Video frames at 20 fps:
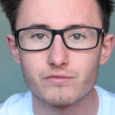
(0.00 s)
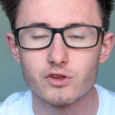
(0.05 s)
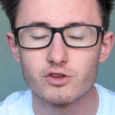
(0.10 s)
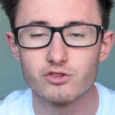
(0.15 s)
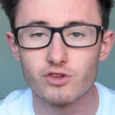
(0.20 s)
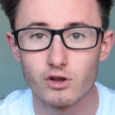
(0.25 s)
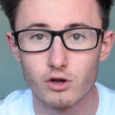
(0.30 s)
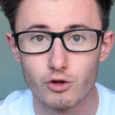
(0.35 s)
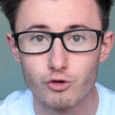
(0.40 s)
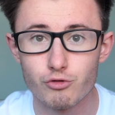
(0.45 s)

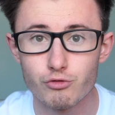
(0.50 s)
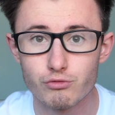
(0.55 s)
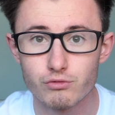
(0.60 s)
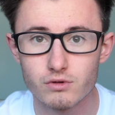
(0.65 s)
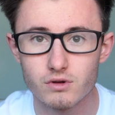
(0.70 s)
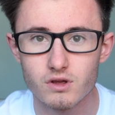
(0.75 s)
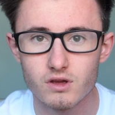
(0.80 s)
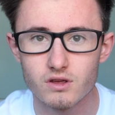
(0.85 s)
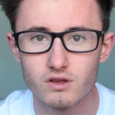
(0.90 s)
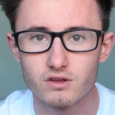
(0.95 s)

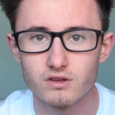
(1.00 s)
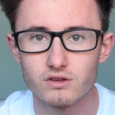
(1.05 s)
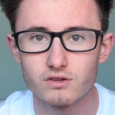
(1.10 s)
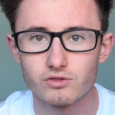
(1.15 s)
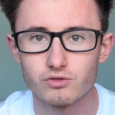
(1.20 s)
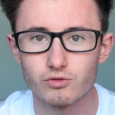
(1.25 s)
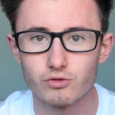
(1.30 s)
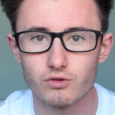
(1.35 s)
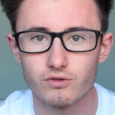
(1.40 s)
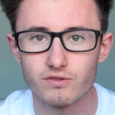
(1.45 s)
saloon
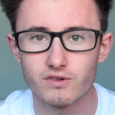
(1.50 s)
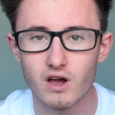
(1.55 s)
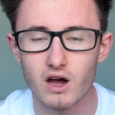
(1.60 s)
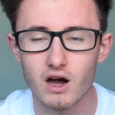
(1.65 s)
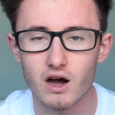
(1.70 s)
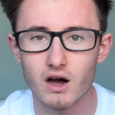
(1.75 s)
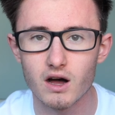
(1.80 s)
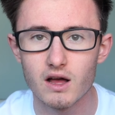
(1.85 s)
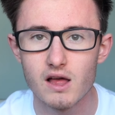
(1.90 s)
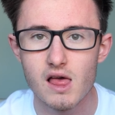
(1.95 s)
sort of
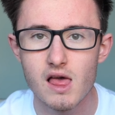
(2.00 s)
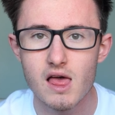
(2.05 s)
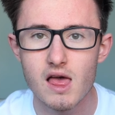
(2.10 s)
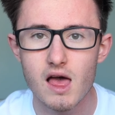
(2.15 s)
car,